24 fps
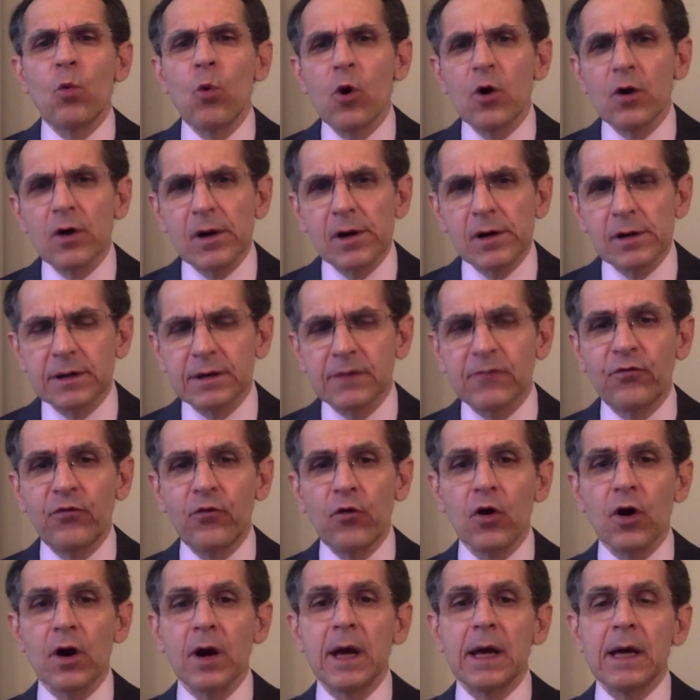world,
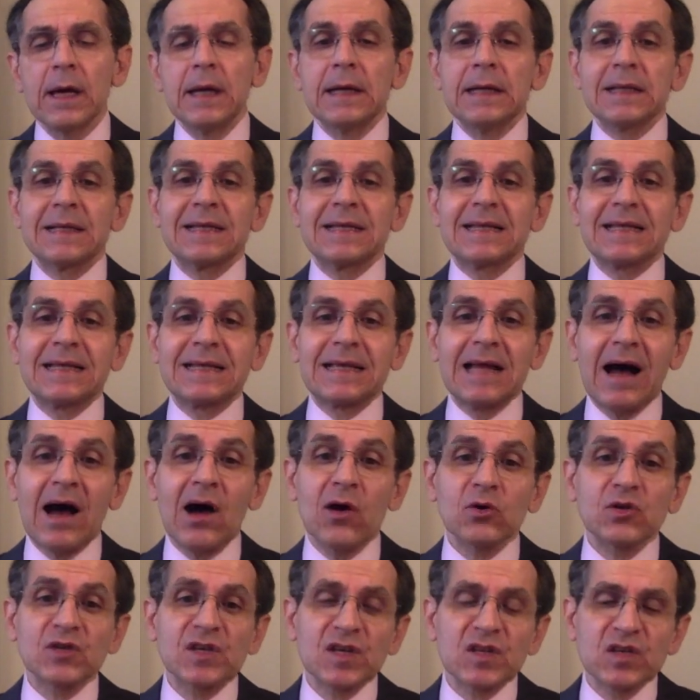for
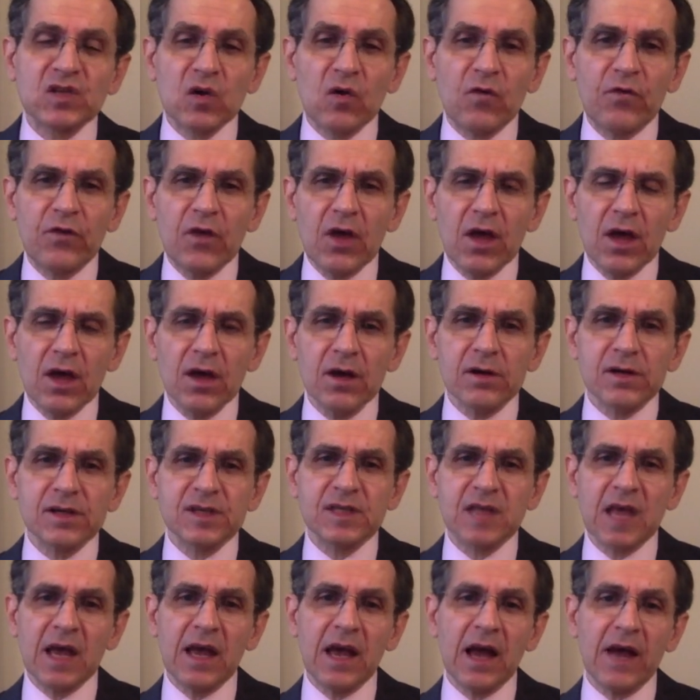thousands of
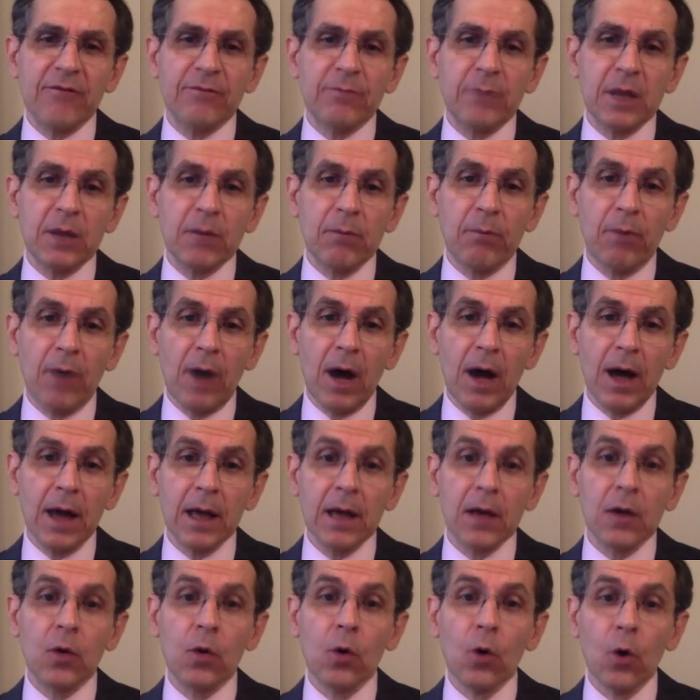years, they have been
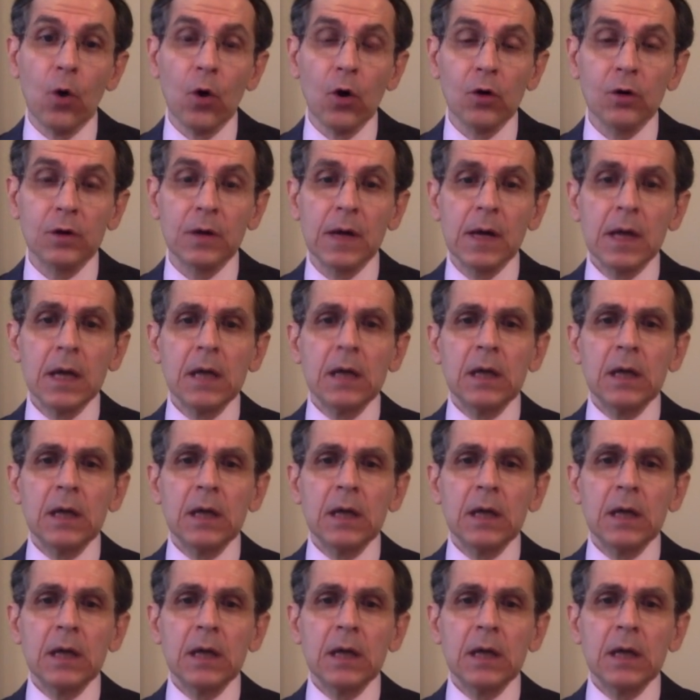buying gold